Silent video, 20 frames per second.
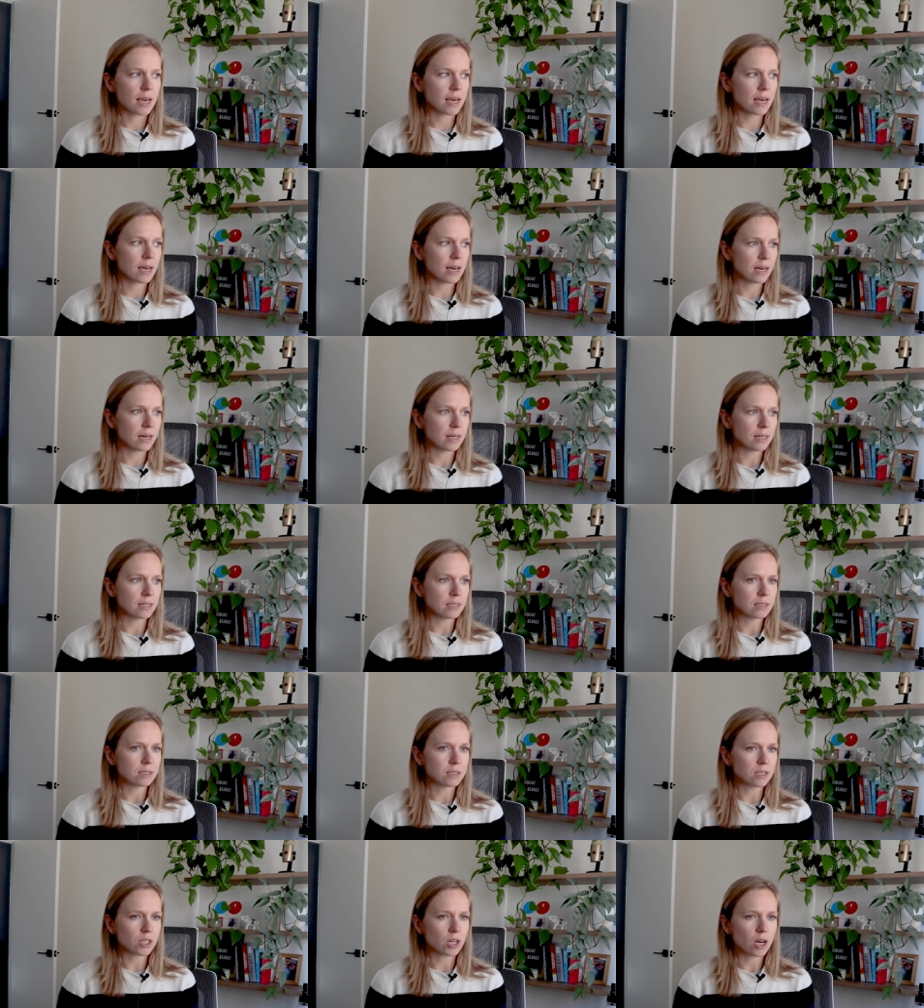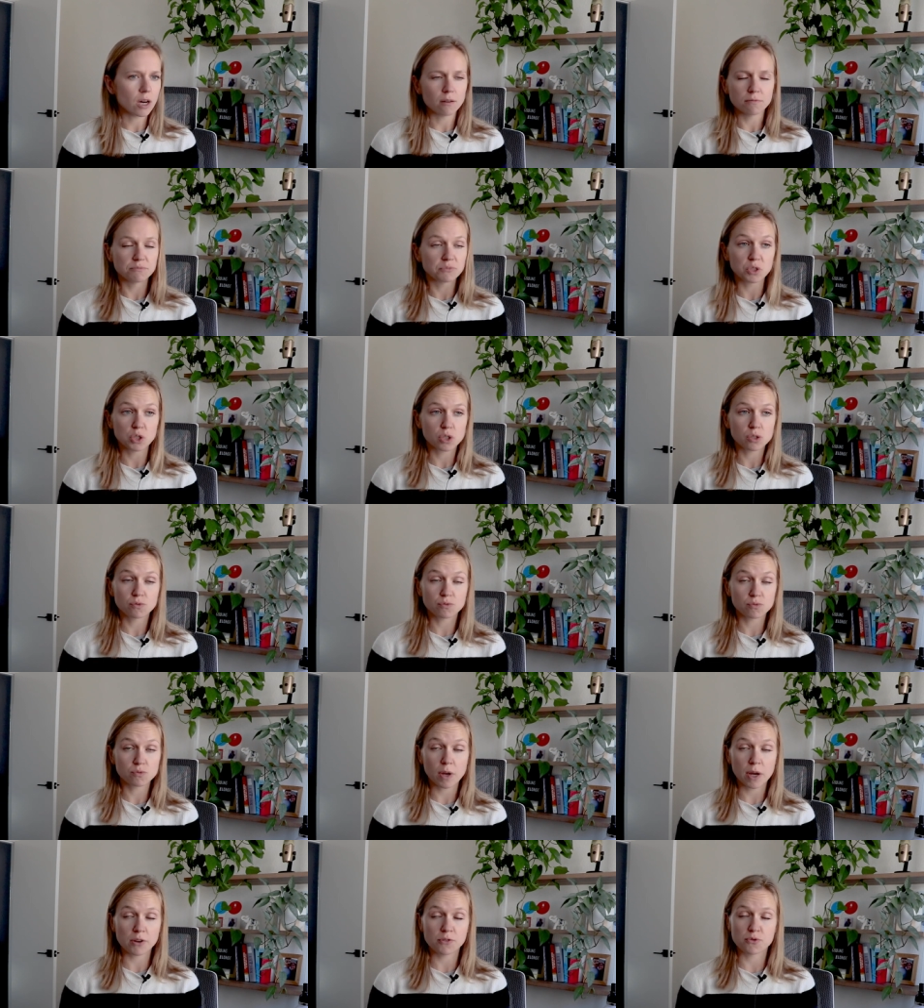and
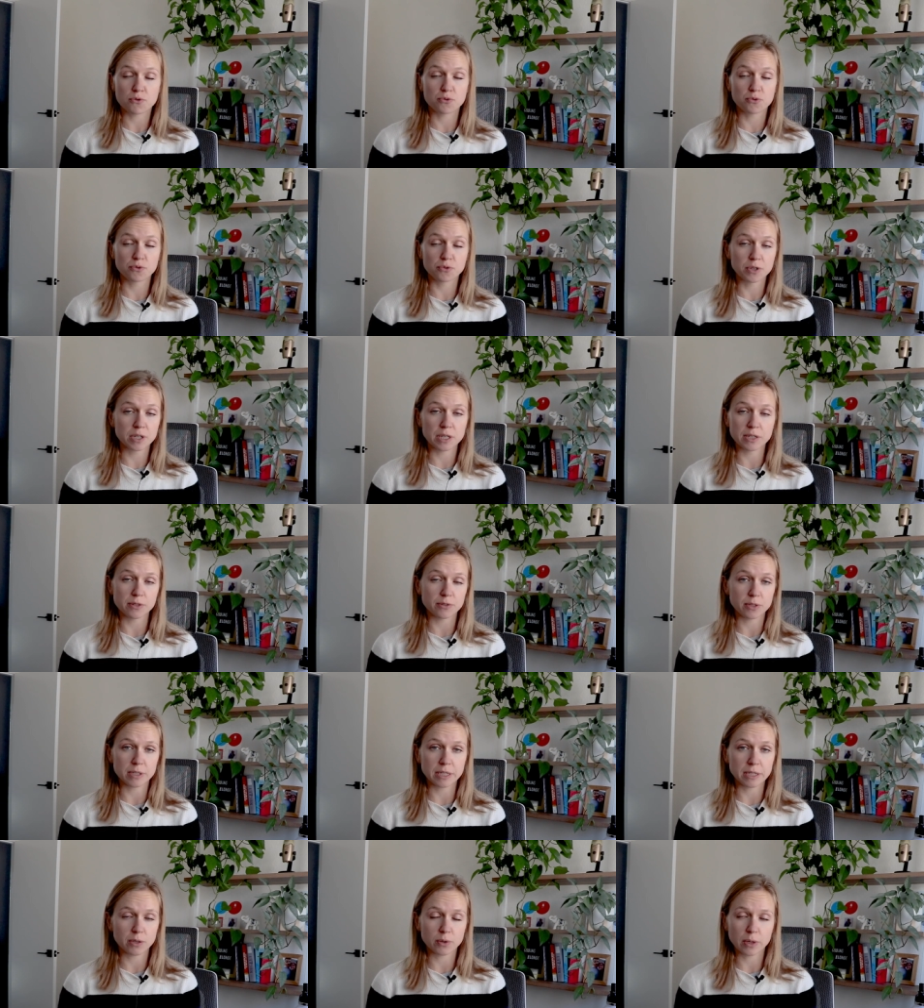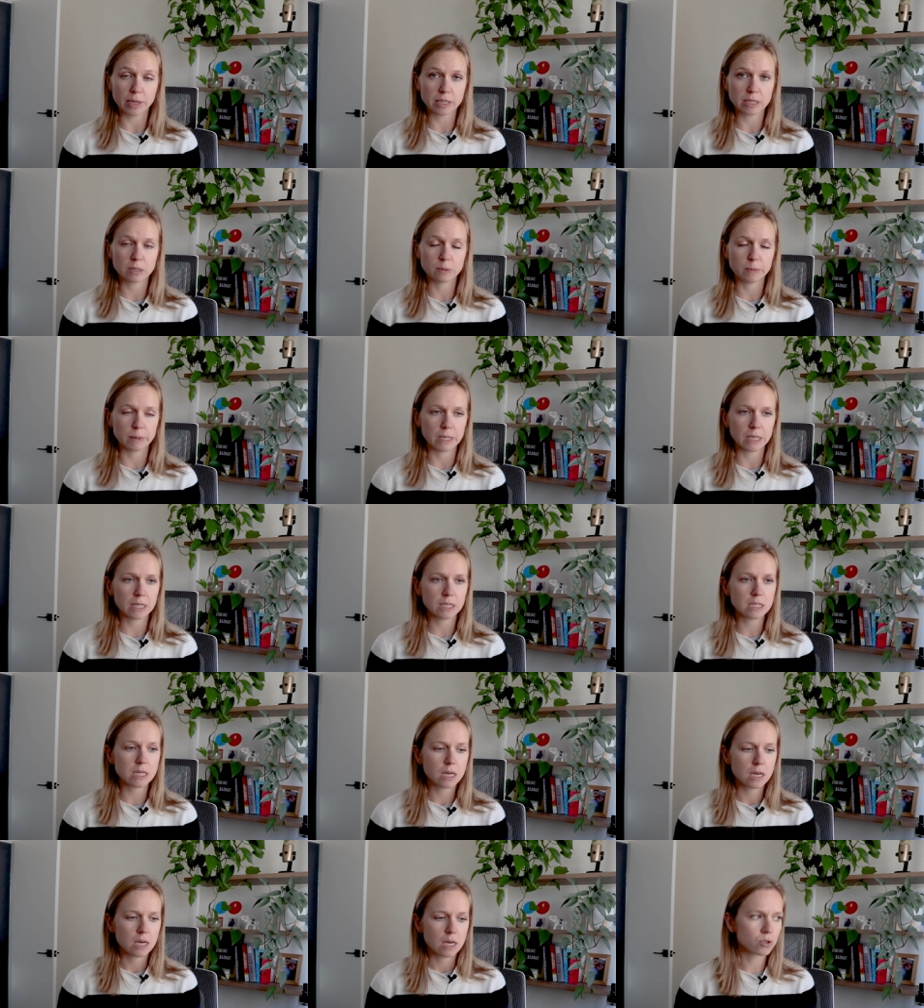just at a really, really quick
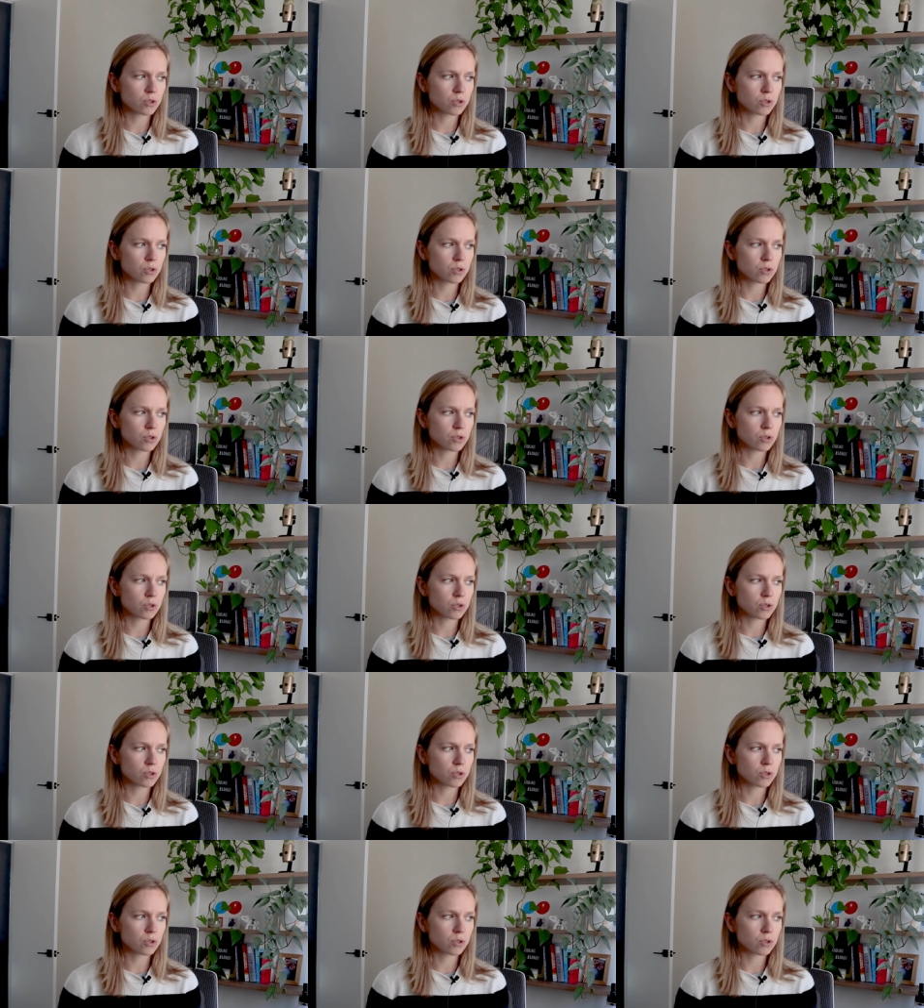speed.